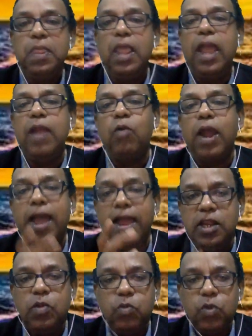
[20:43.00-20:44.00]
and what I
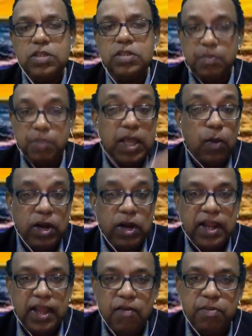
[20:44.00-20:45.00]
did was because I wanted
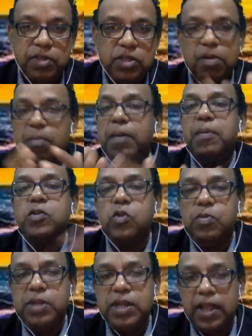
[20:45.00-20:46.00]
a government job, my parents
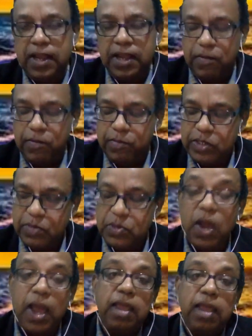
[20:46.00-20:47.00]
told me to get a government job.
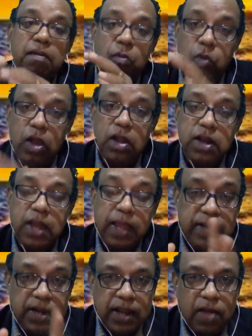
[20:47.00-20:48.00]
So I uh, worked, I
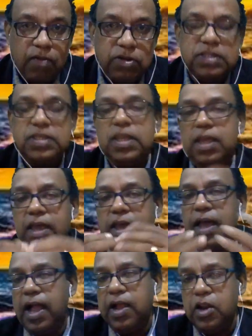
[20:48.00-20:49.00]
did accountancy,
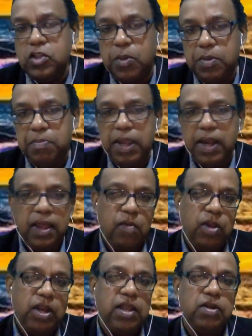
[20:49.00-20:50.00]
I got a job in Bank Negara. I
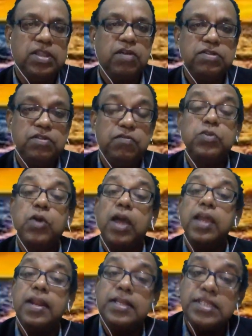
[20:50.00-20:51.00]
went there, I got thousand four, so I
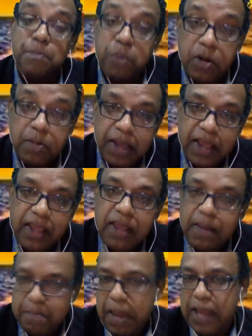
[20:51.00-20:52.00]
can support my
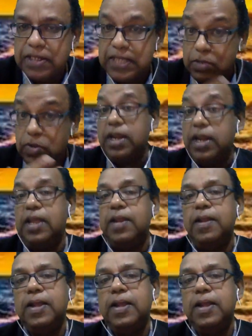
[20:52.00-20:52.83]
parents. That's what I did.